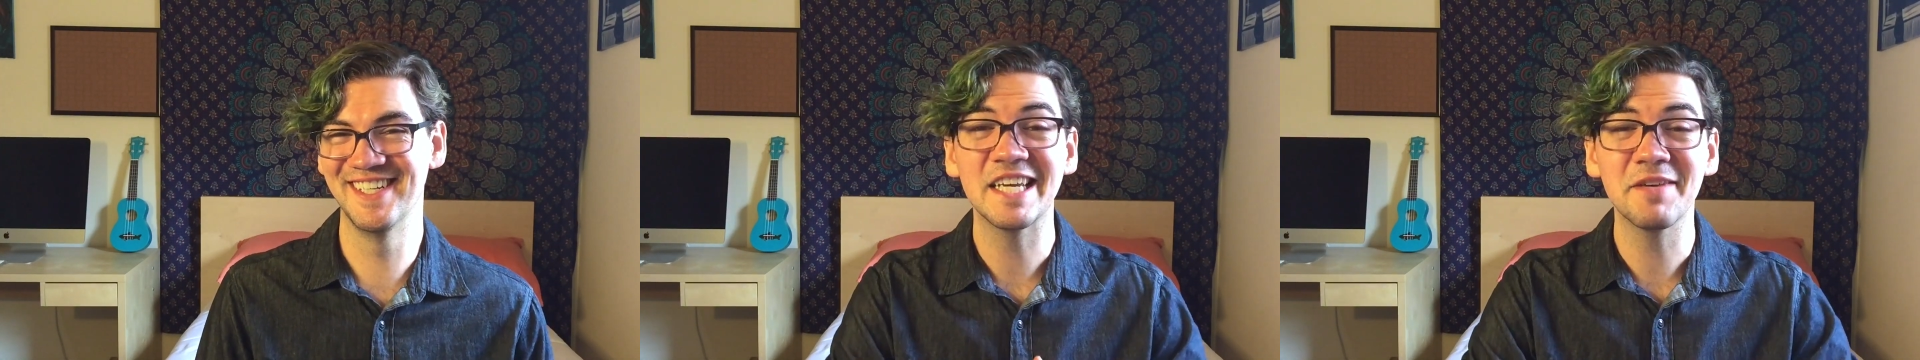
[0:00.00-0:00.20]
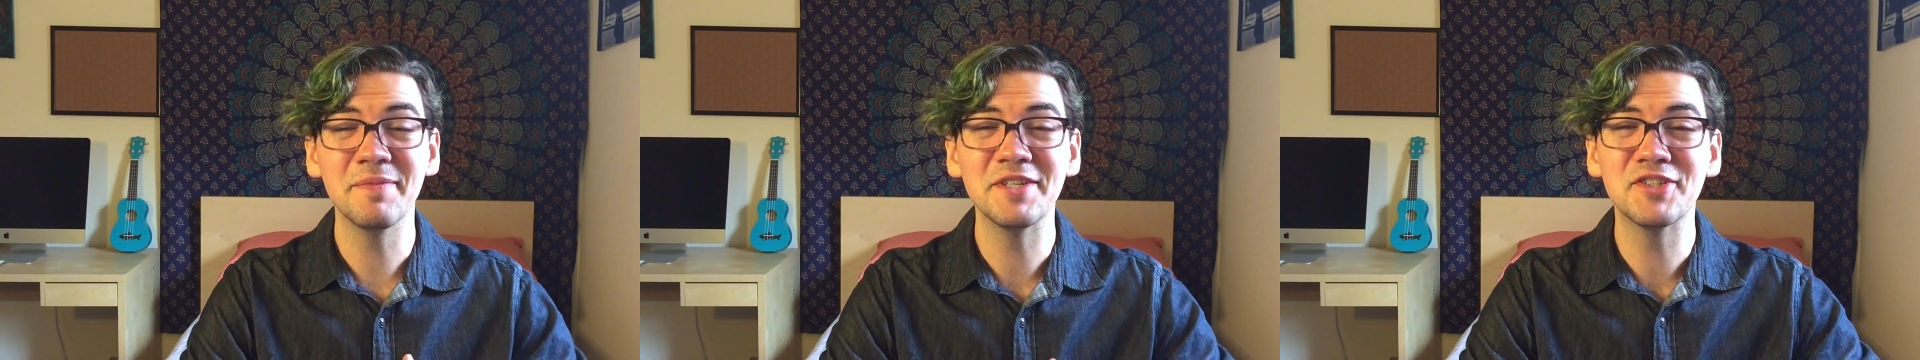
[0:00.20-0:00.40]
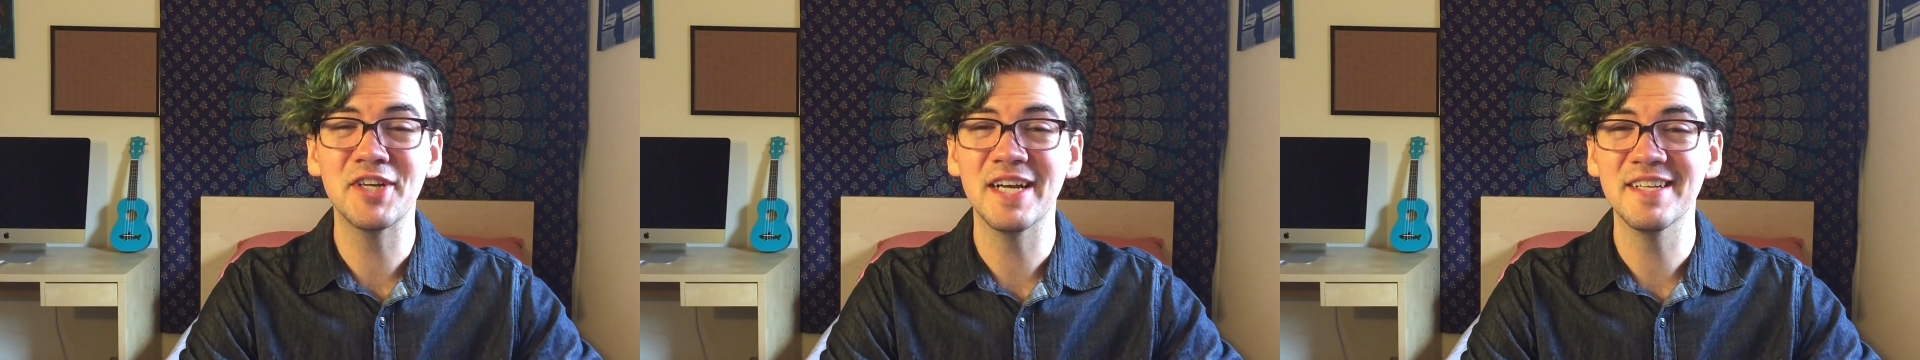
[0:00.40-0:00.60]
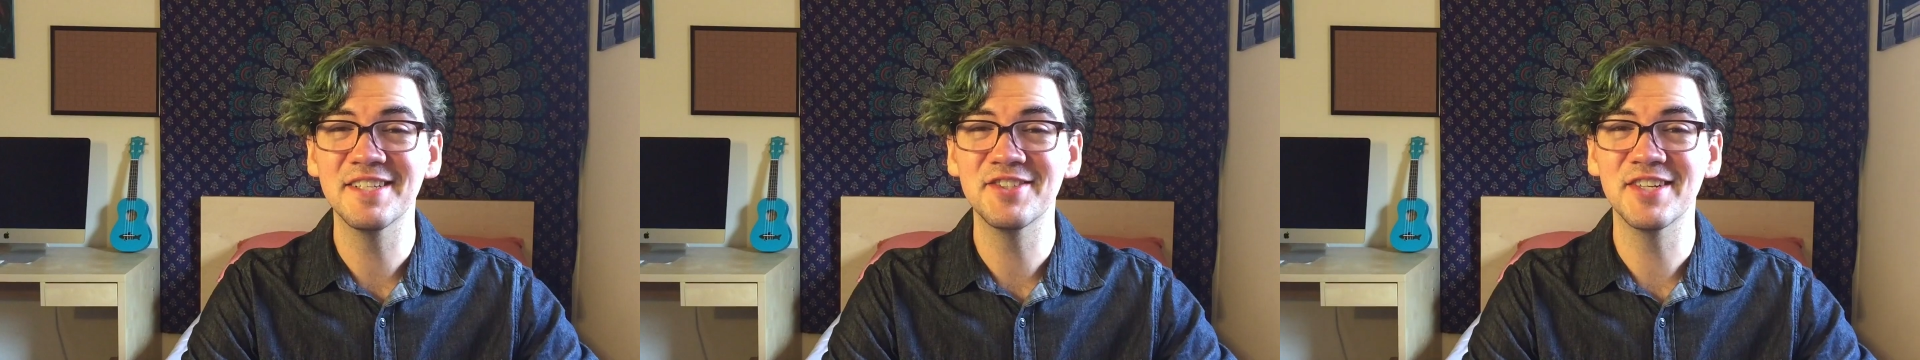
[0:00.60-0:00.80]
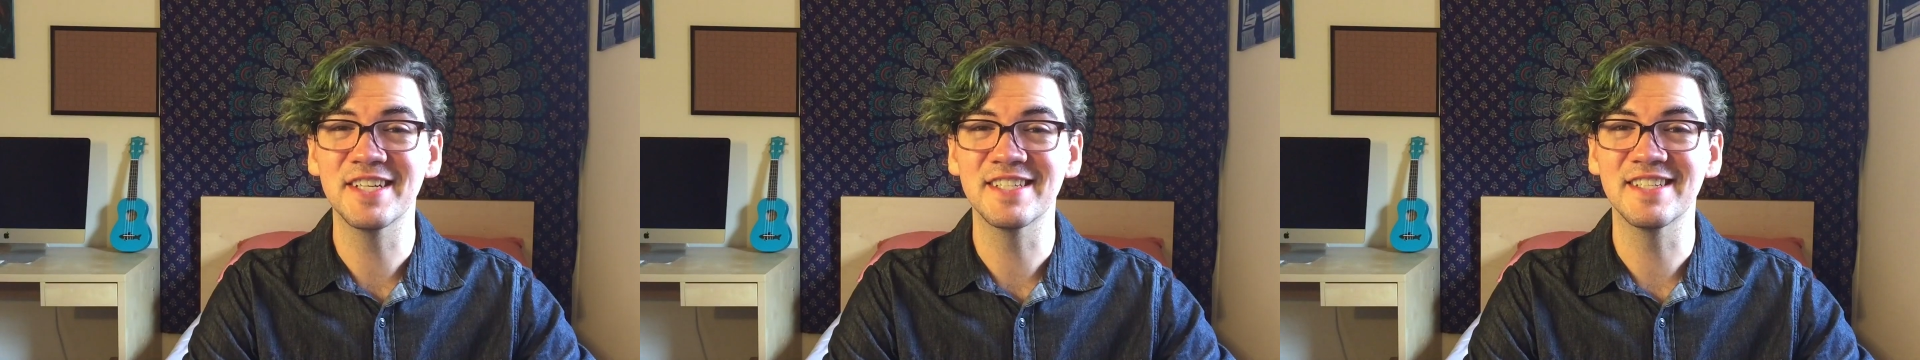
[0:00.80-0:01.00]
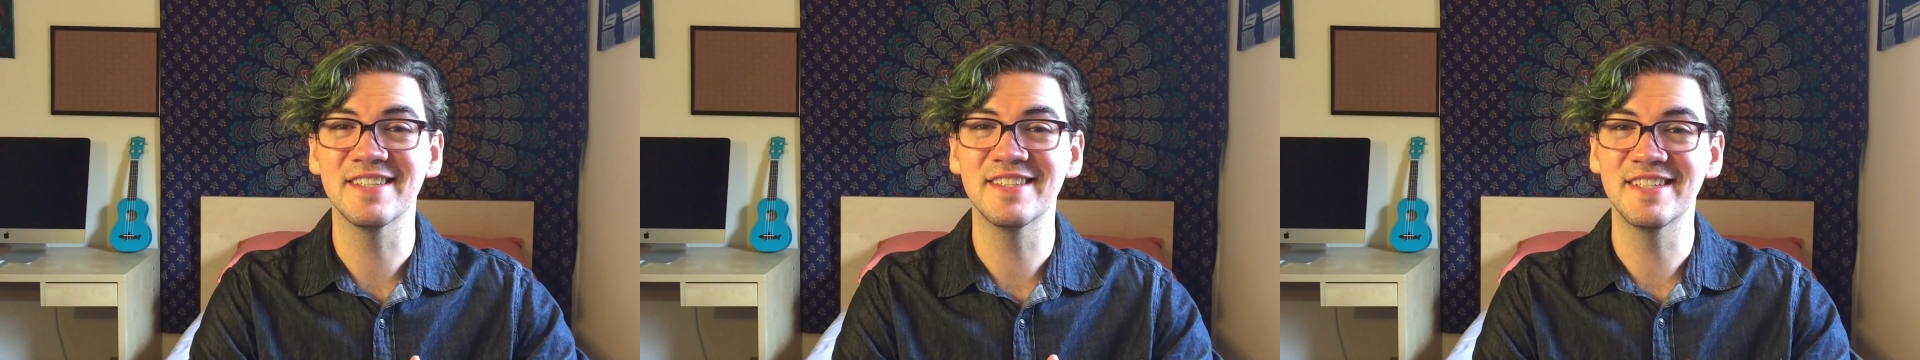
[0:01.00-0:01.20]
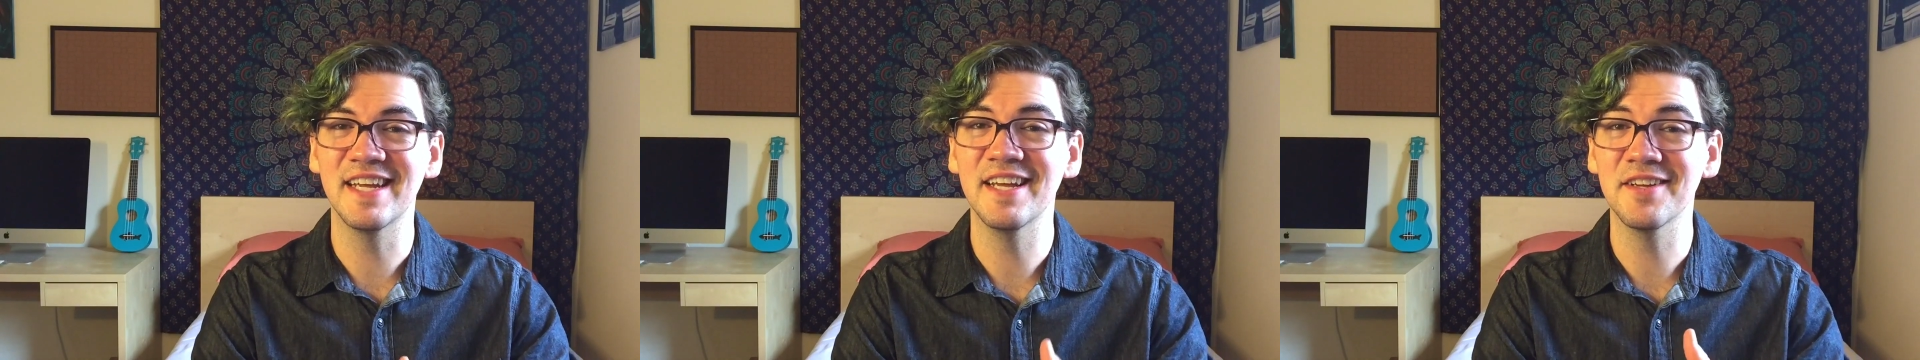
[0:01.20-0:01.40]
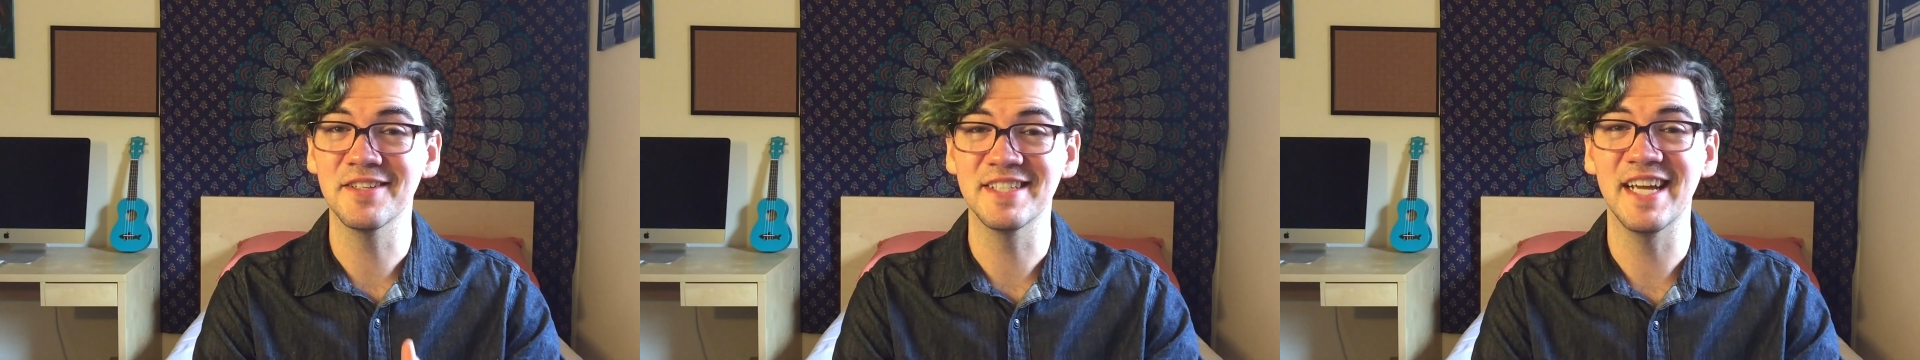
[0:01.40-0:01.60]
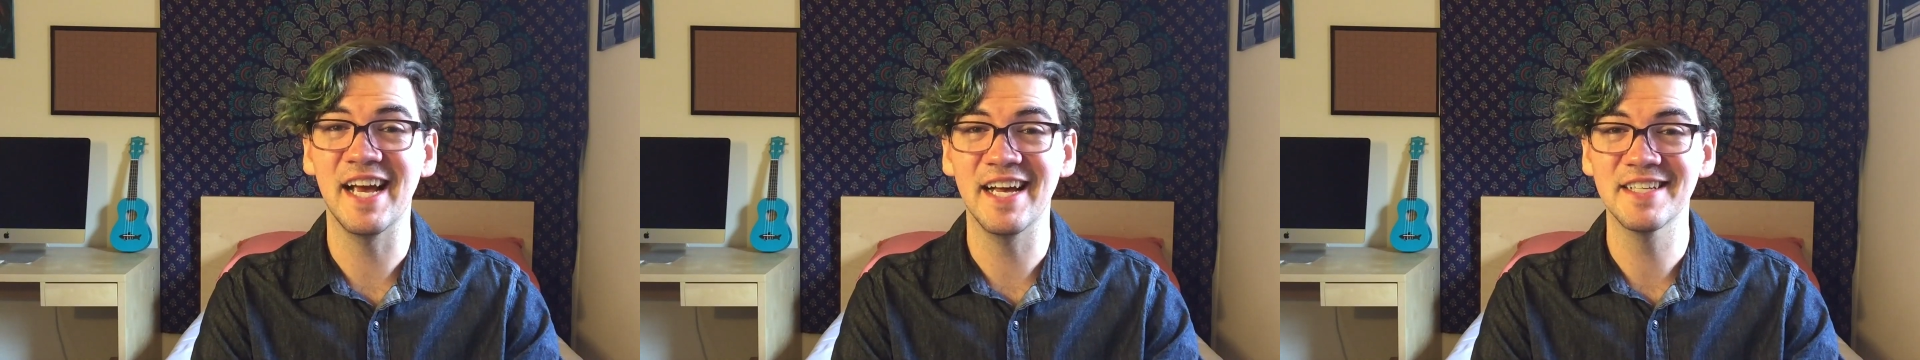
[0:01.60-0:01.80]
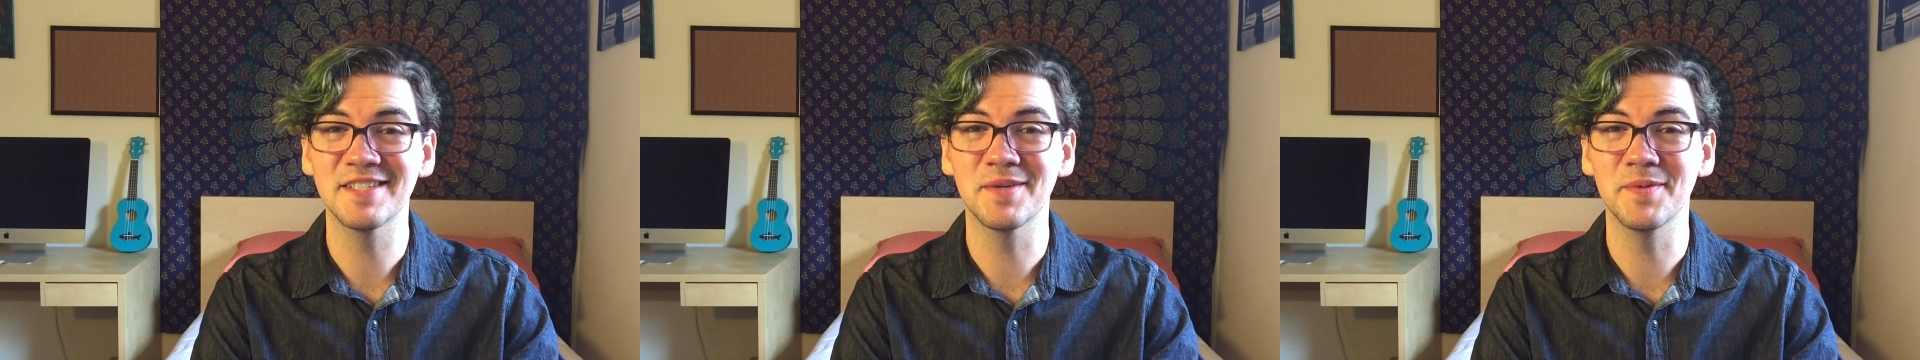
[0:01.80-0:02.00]
it can be challenging to stay on
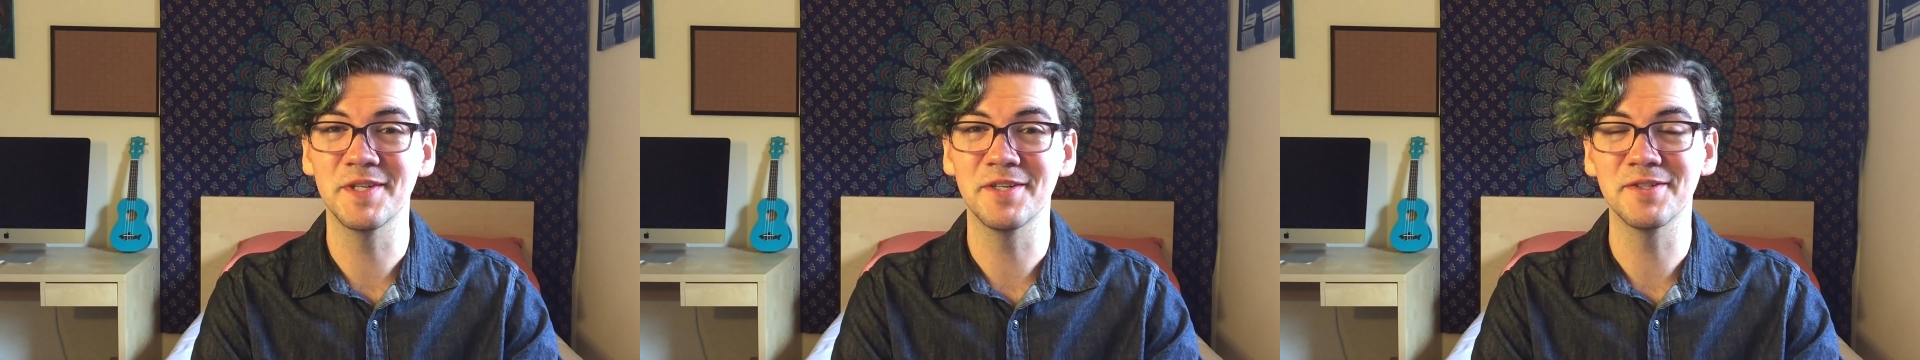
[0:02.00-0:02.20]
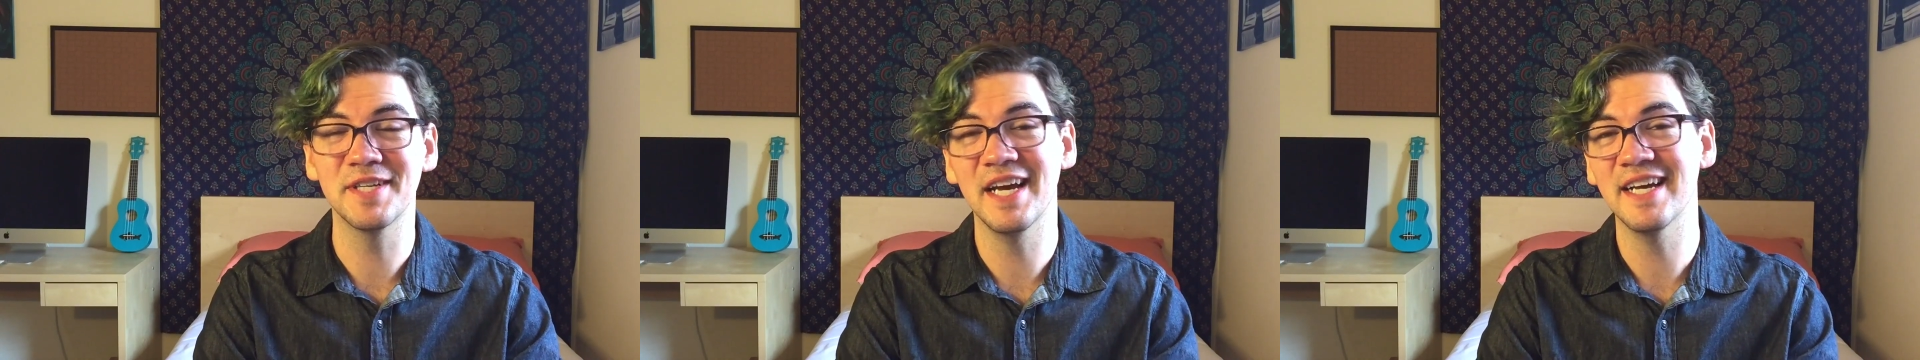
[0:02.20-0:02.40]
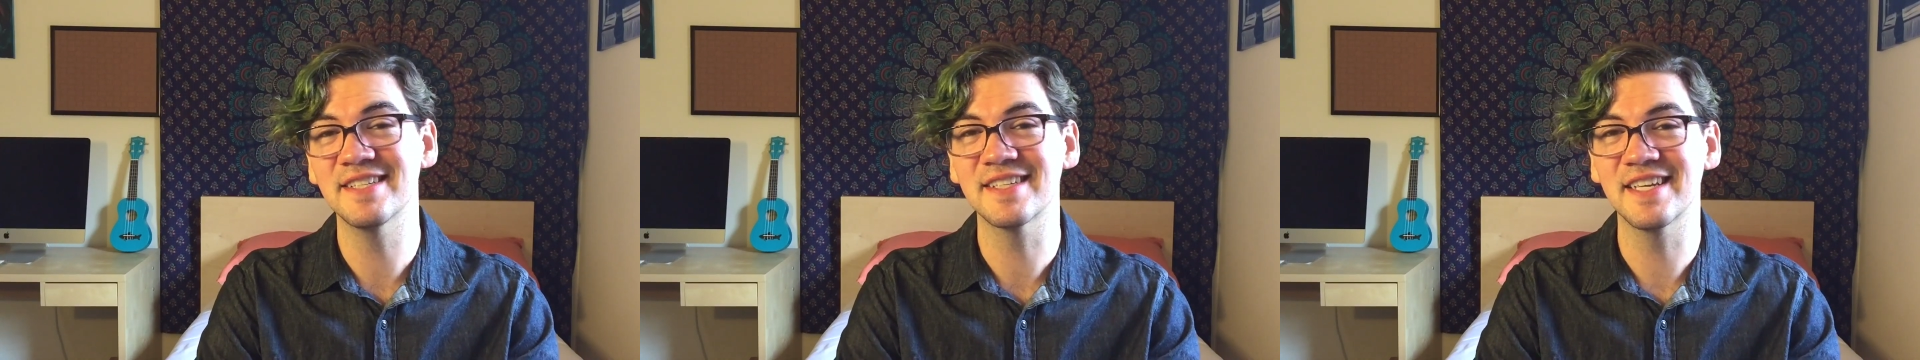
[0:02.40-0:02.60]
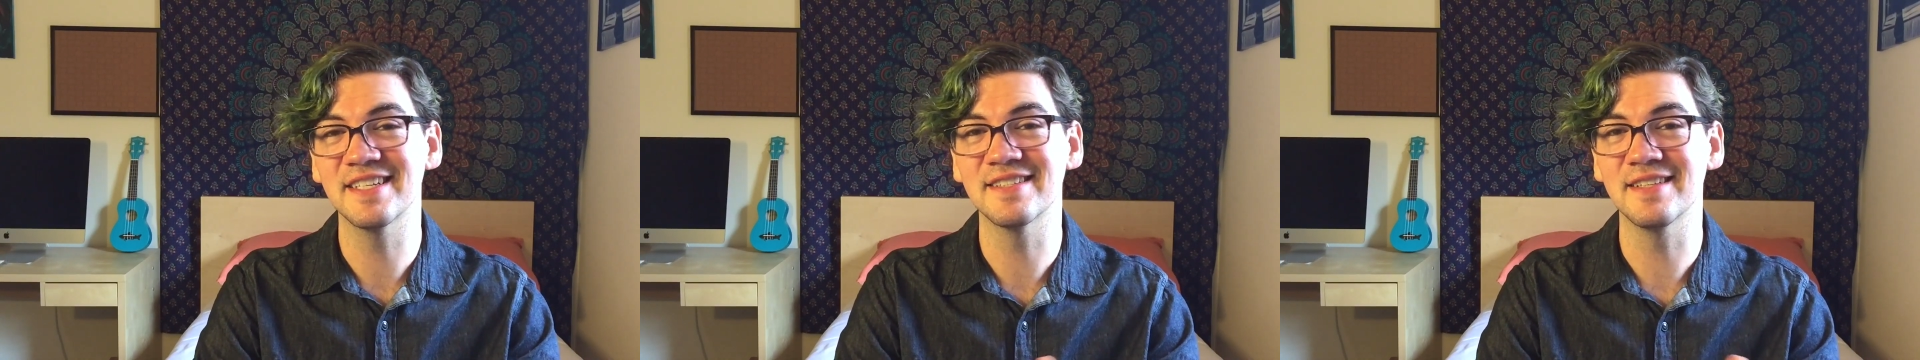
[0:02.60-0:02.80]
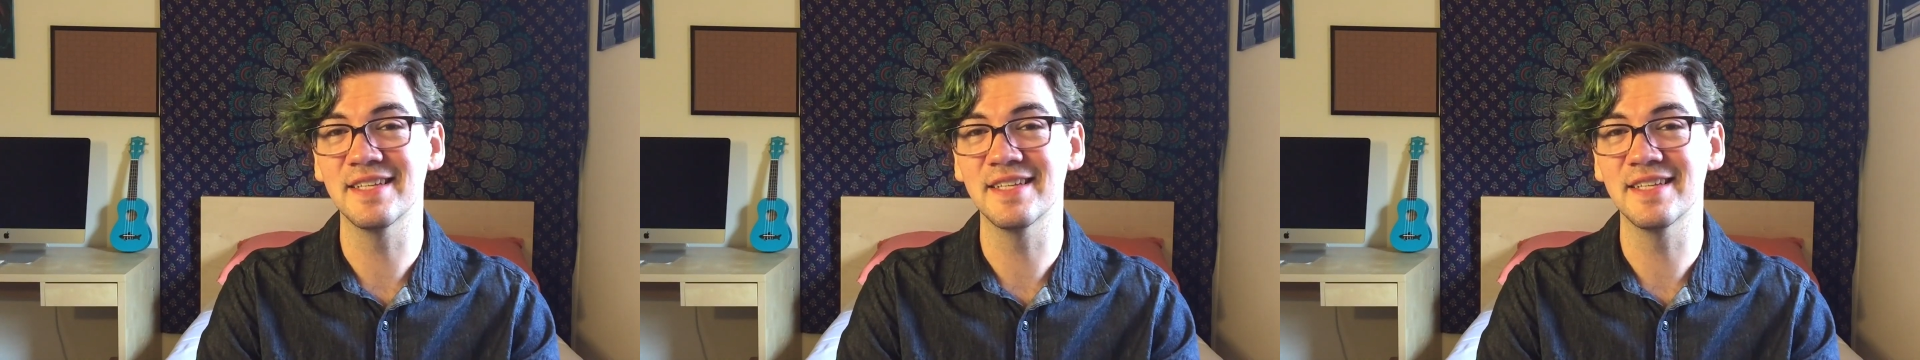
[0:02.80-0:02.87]
task when your task is